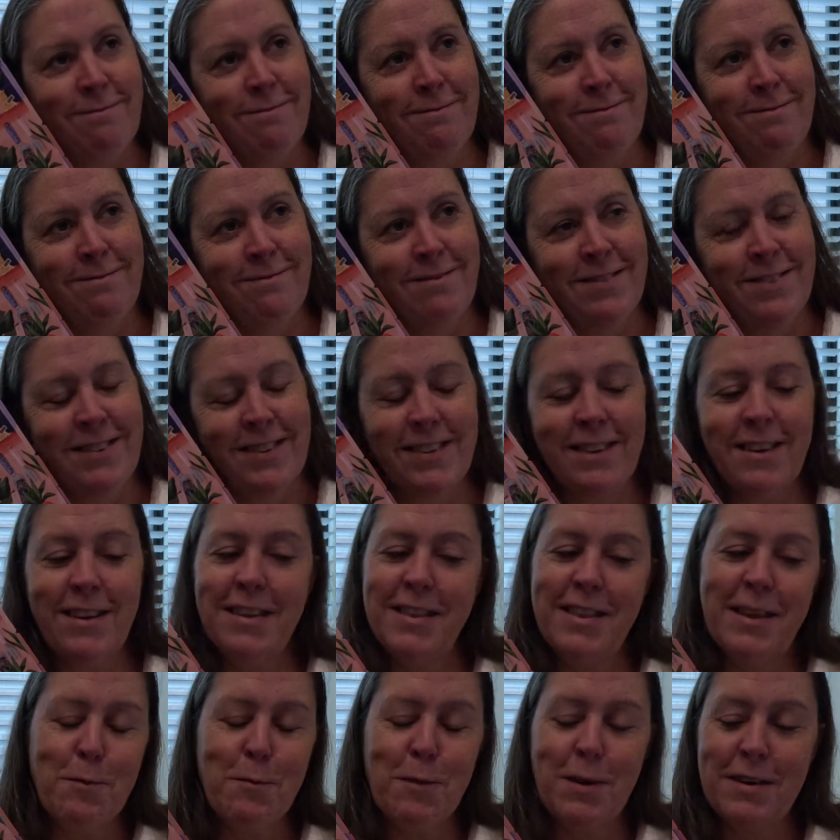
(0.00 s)
Oh,
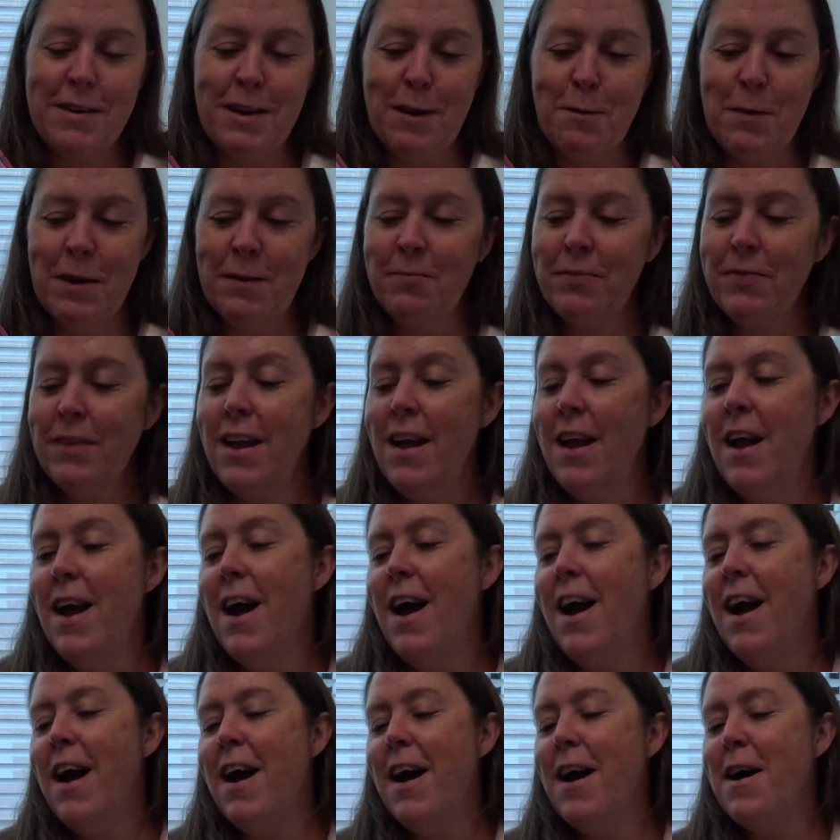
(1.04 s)
that worked out
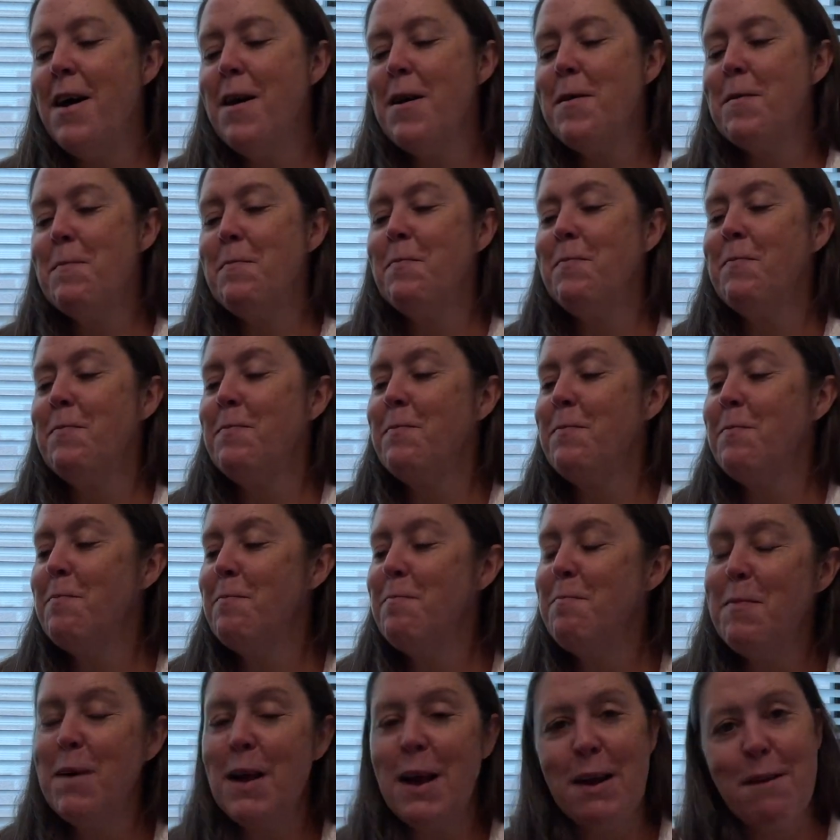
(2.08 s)
well.
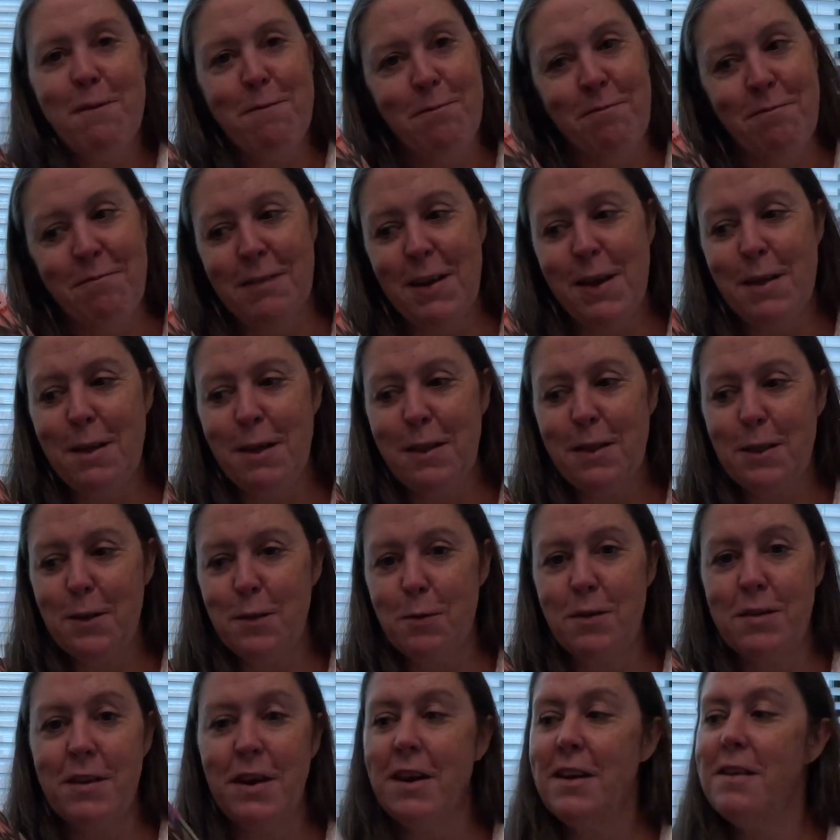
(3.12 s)
But I thought this
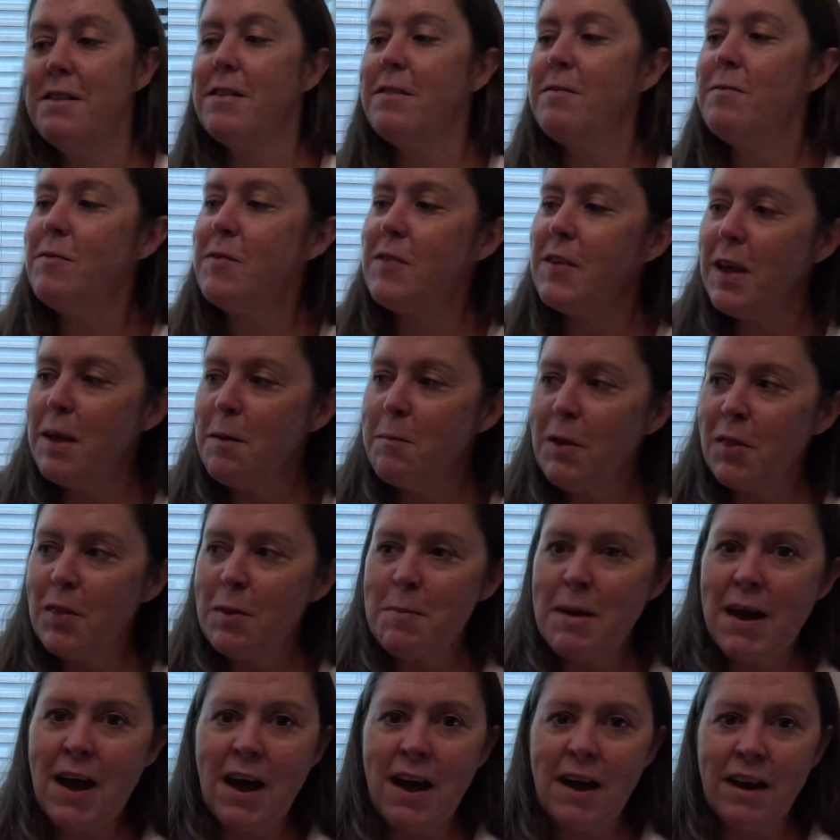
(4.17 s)
was nice. Same on the
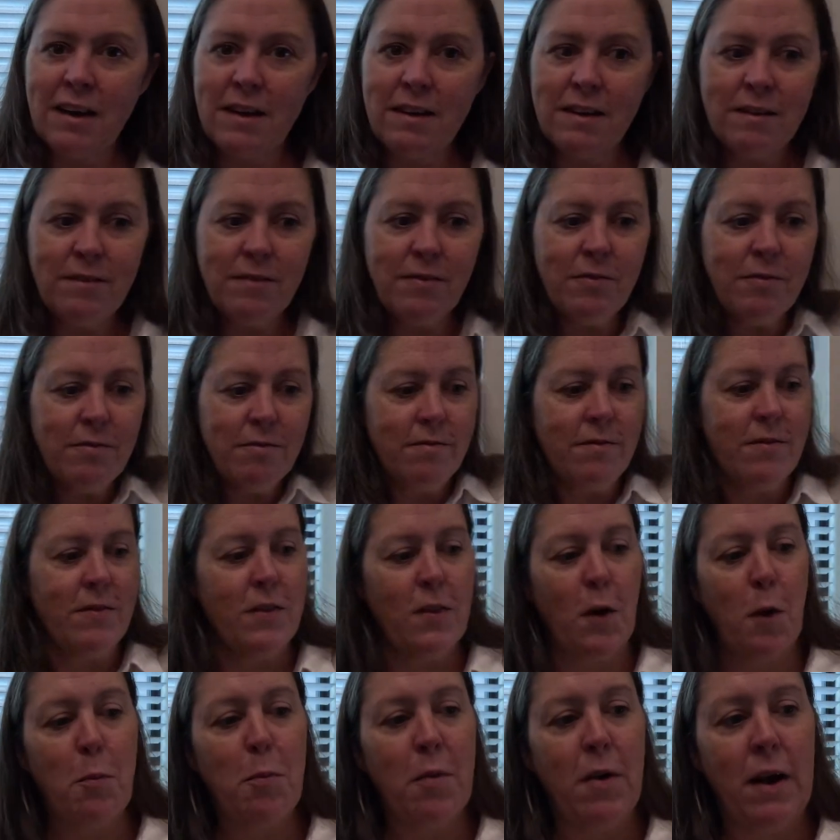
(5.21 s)
back,
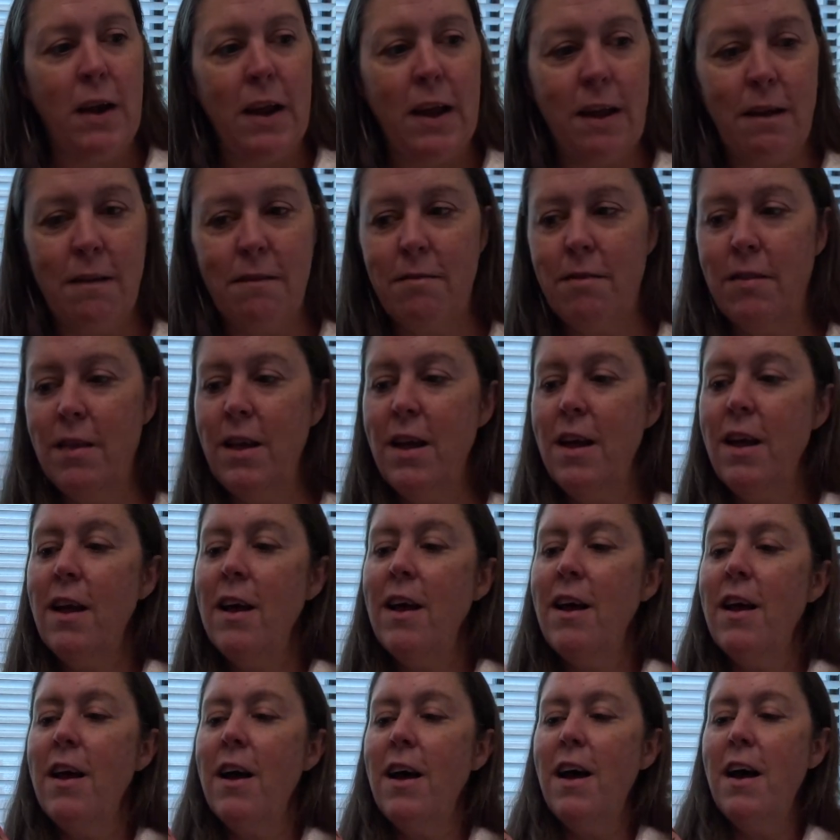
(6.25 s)
so pretty.
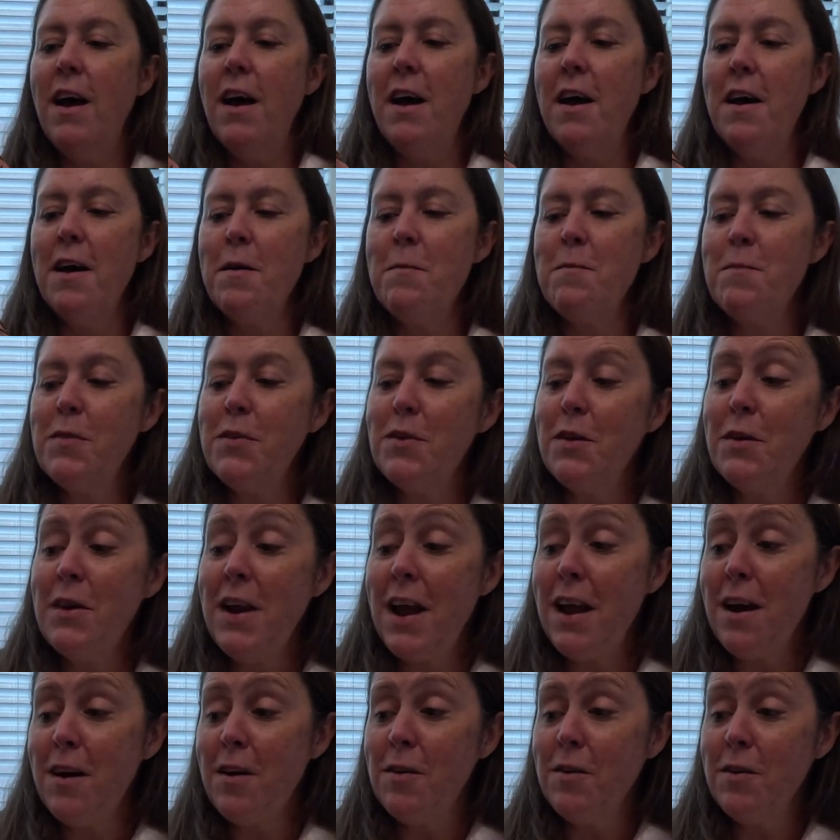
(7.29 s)
So
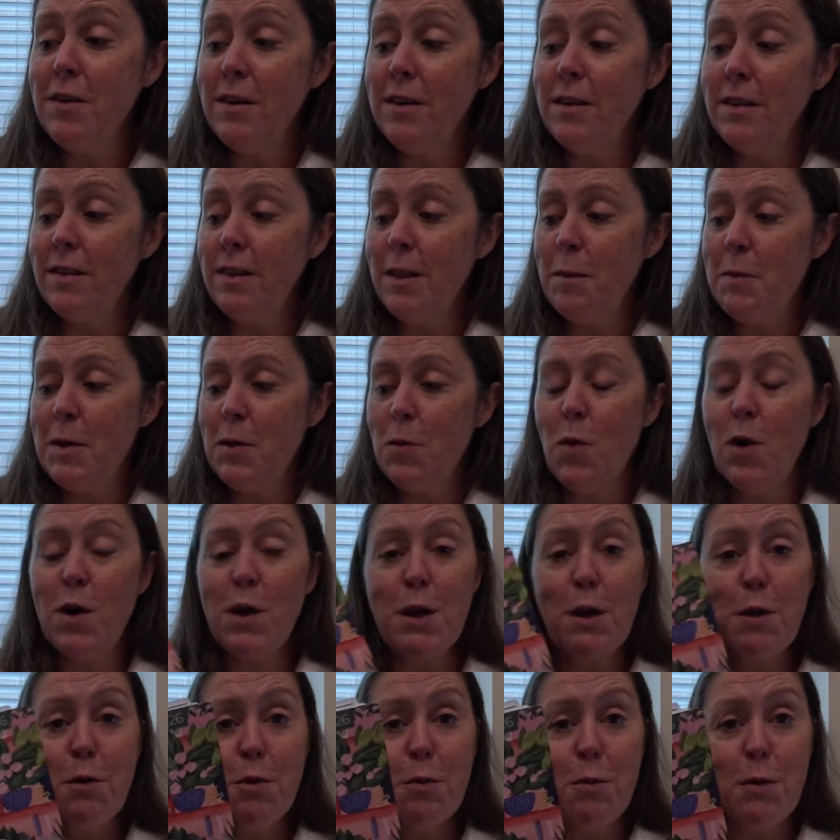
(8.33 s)
now let me
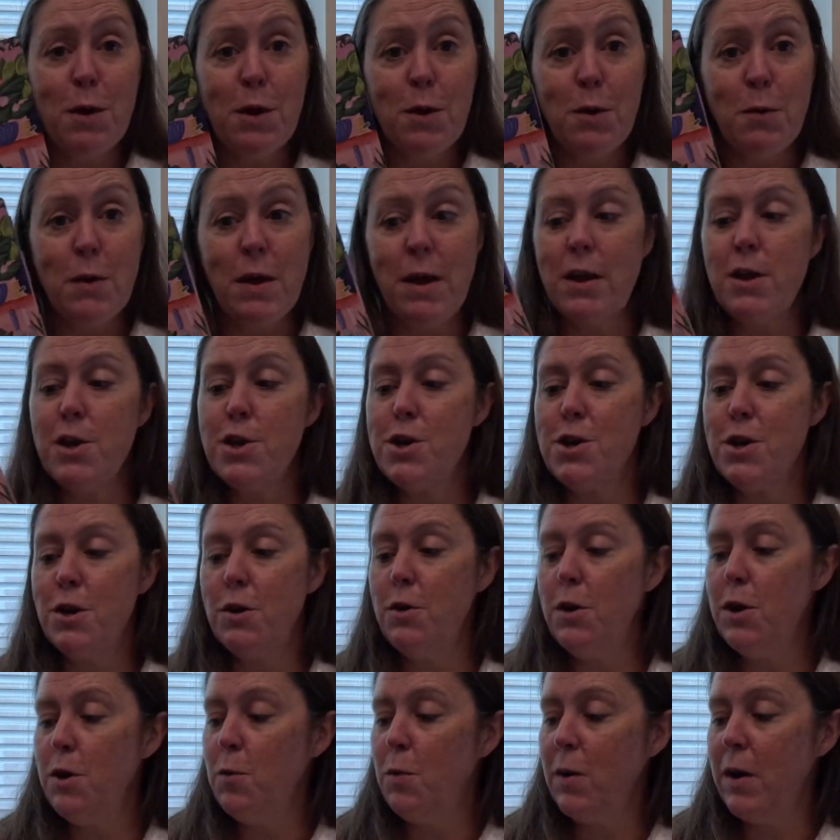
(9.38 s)
walk you through and show
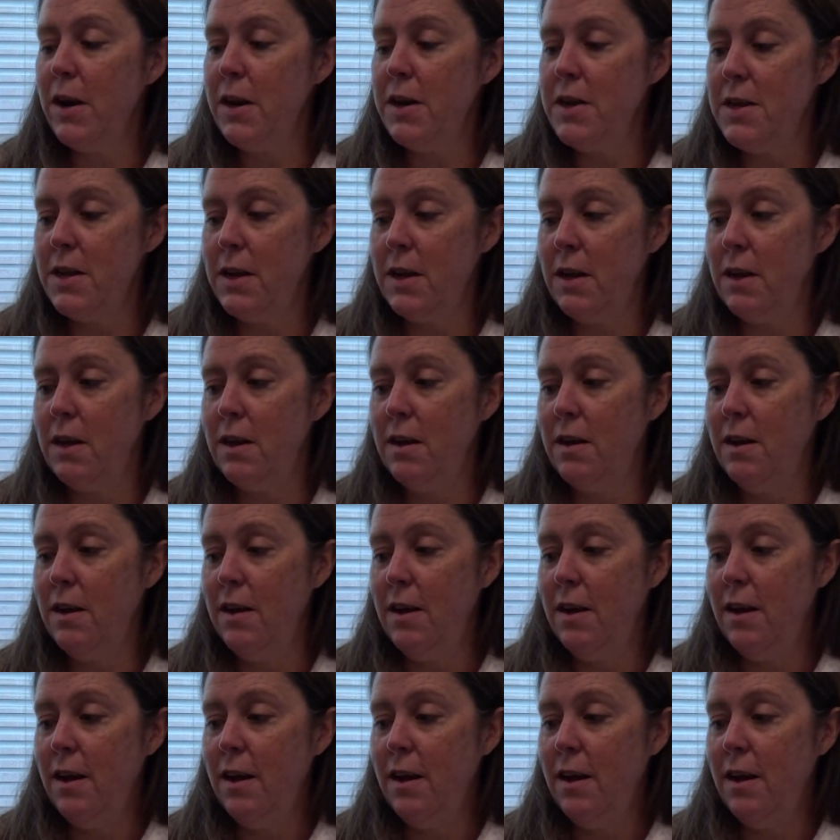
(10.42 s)
you what I did,